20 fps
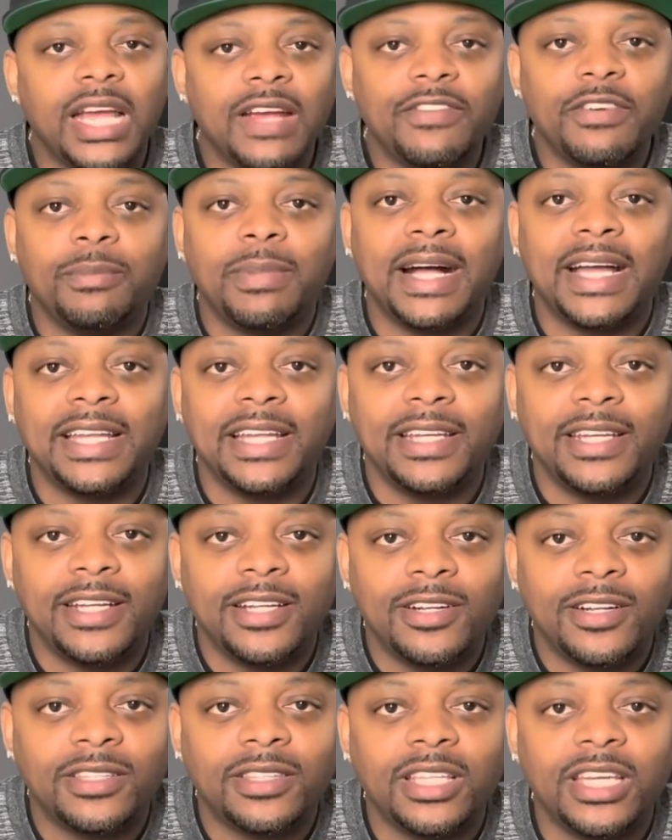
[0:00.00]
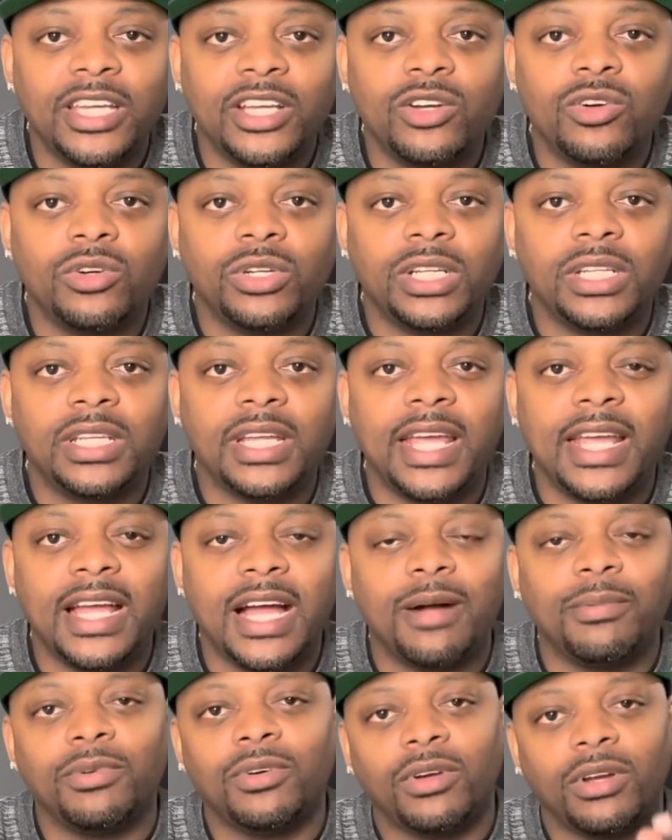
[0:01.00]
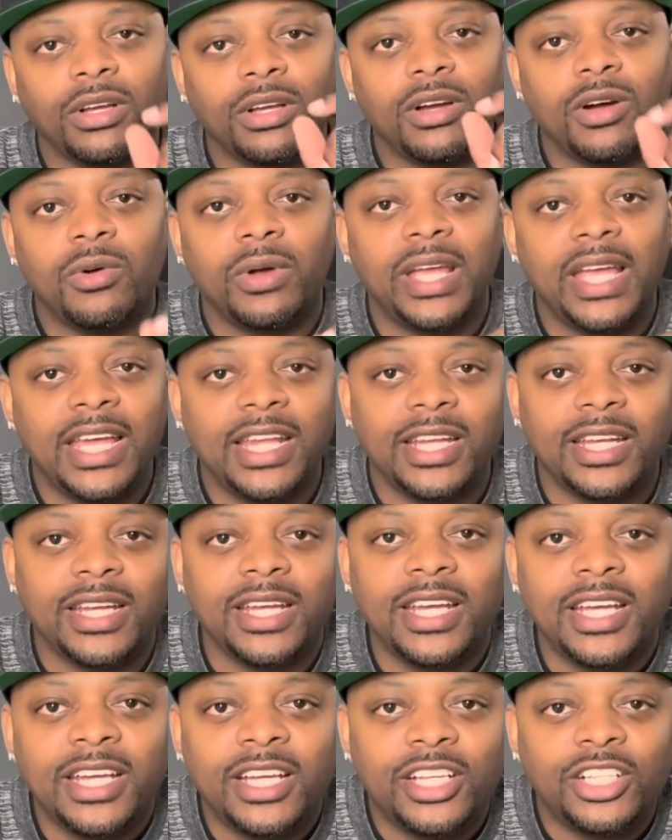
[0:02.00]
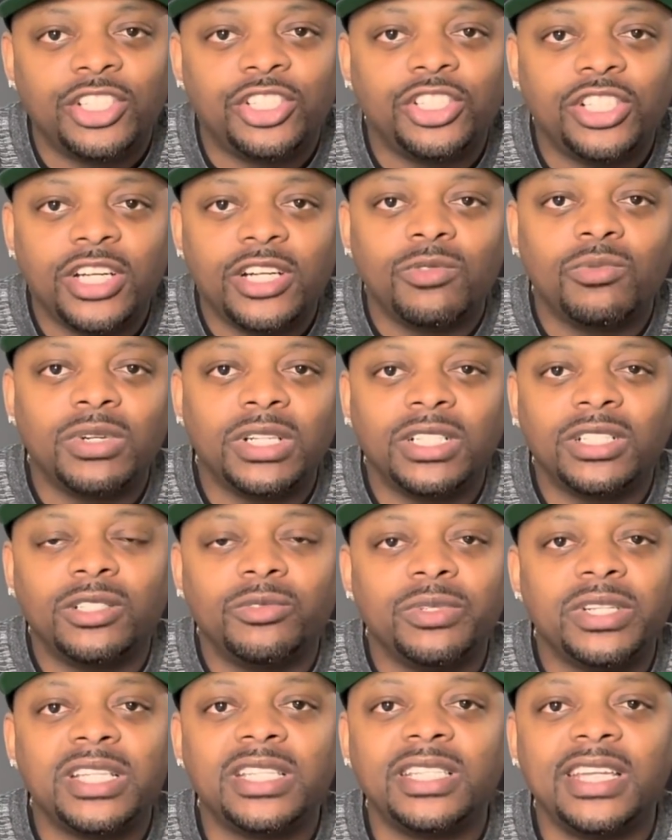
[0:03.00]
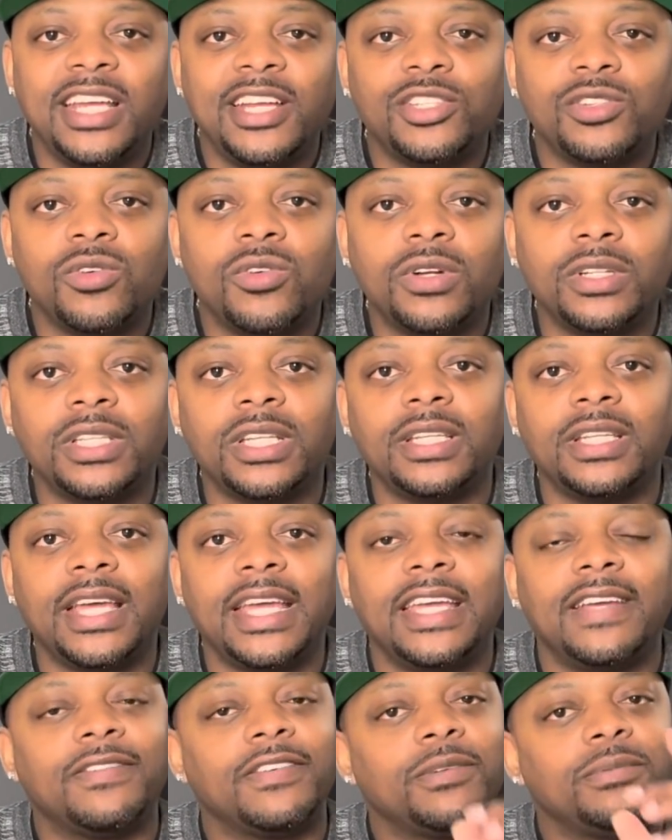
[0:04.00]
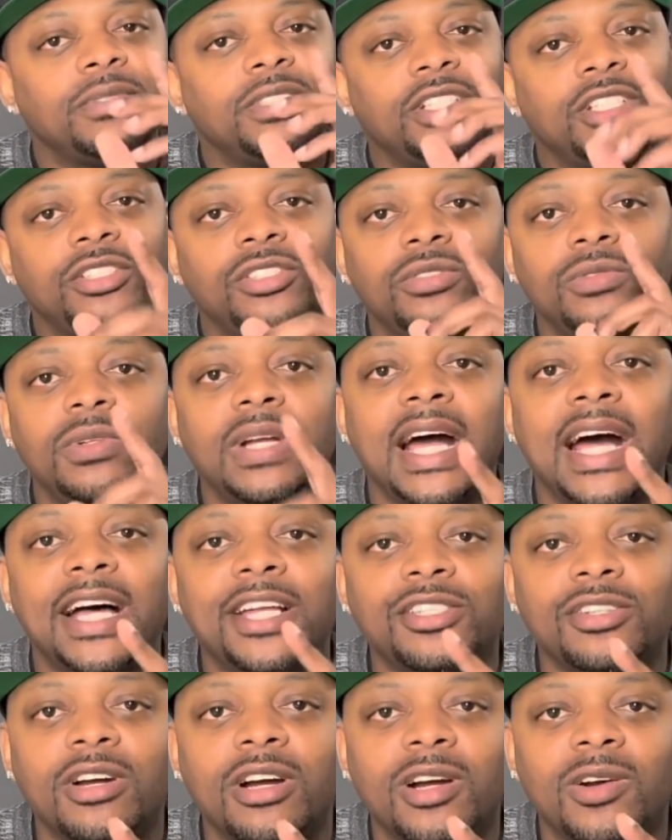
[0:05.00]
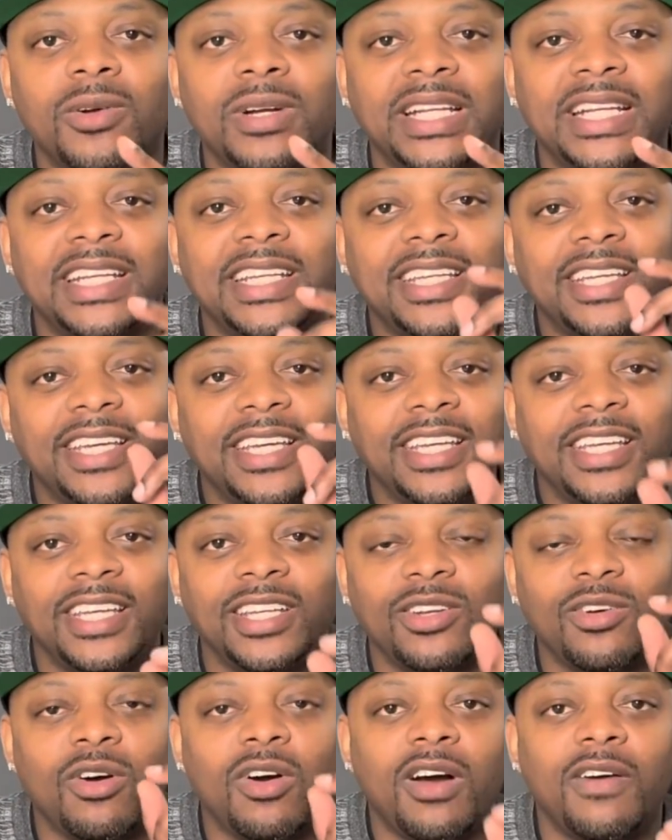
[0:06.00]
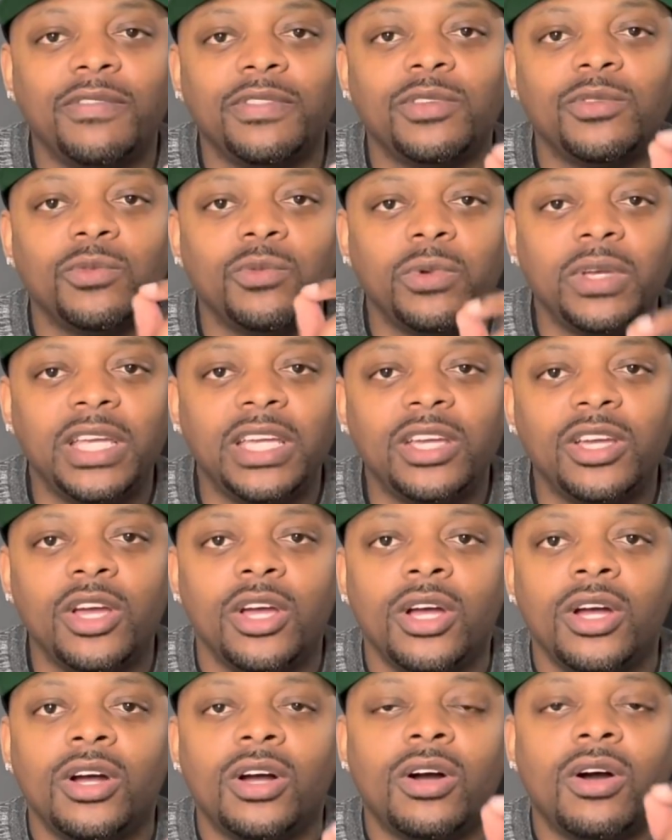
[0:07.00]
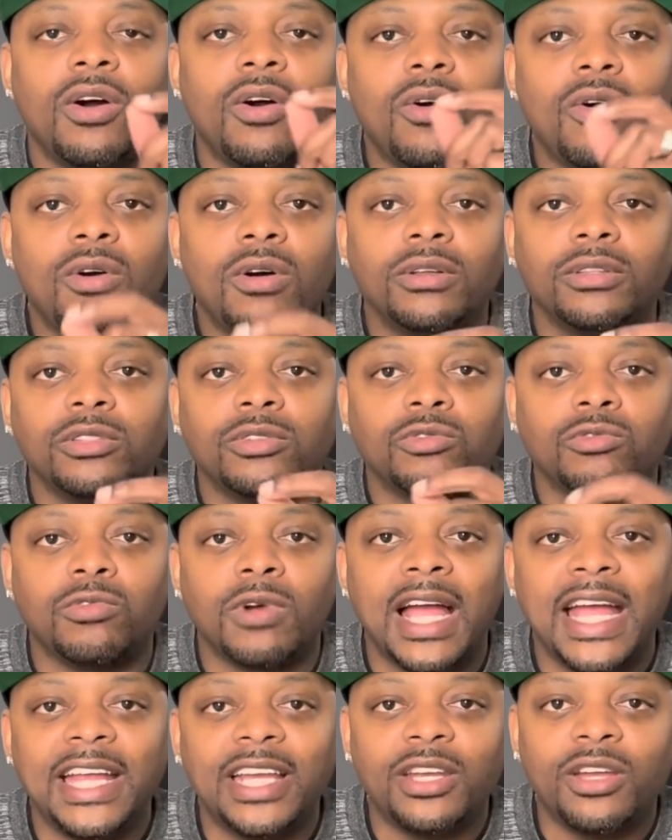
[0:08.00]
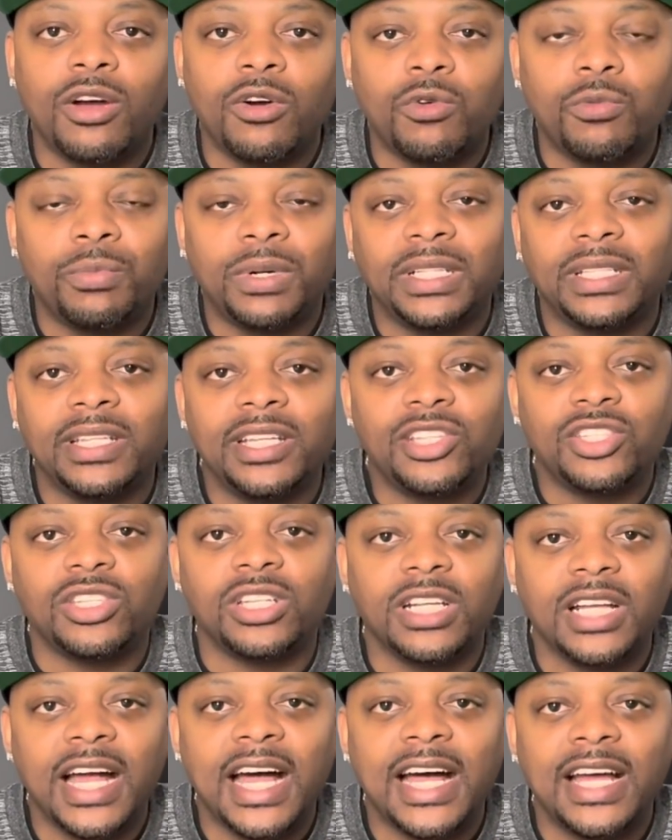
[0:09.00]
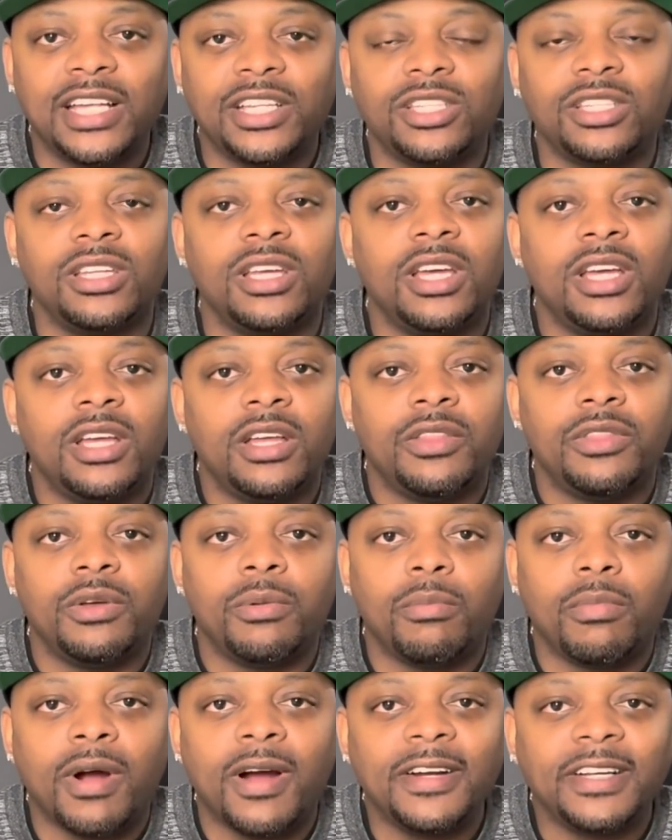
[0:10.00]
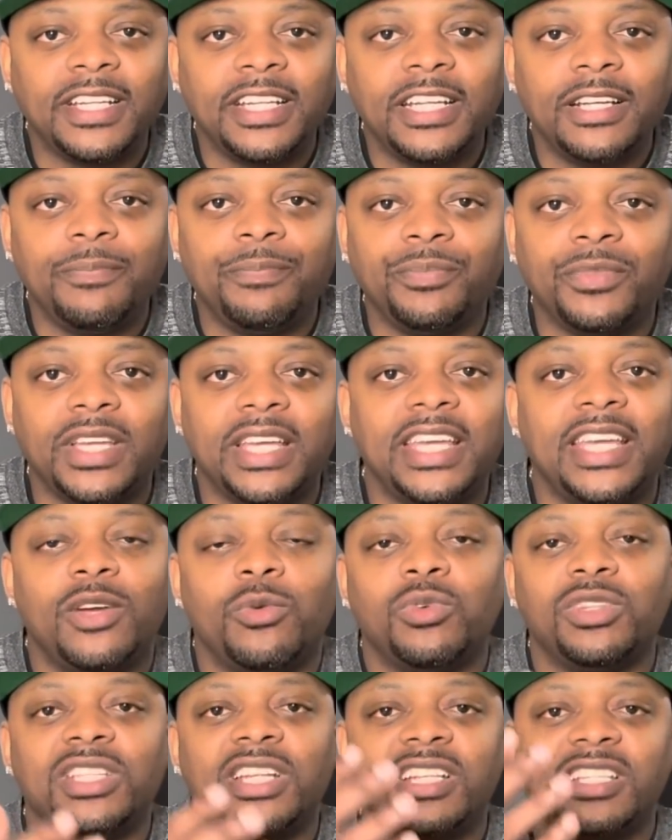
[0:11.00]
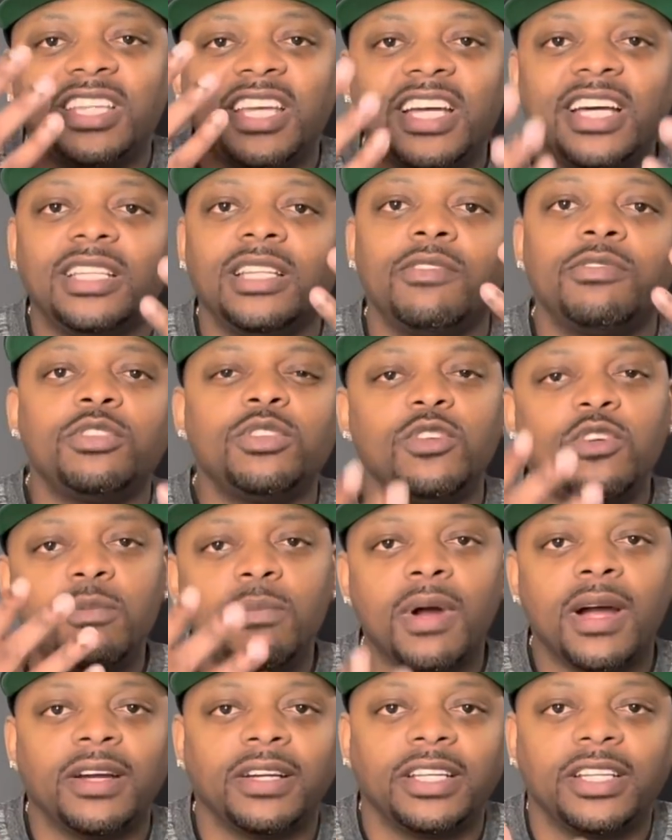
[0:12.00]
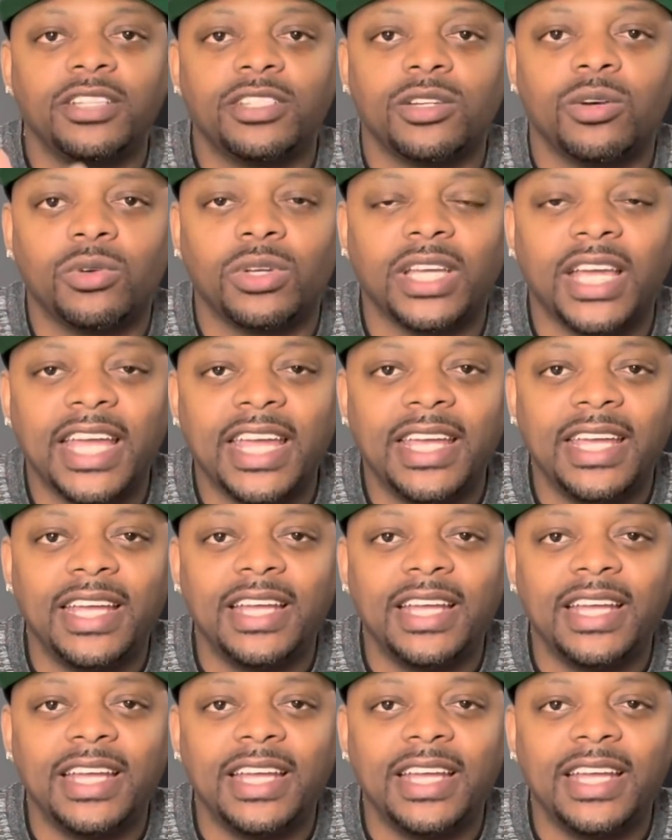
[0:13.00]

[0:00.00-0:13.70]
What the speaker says: everybody that did their thing on today. I'm going to go ahead and share one of the receipts on today from just you guys already kicking off the week on the right note. But listen, guys, the market, it was a tale of two markets, okay?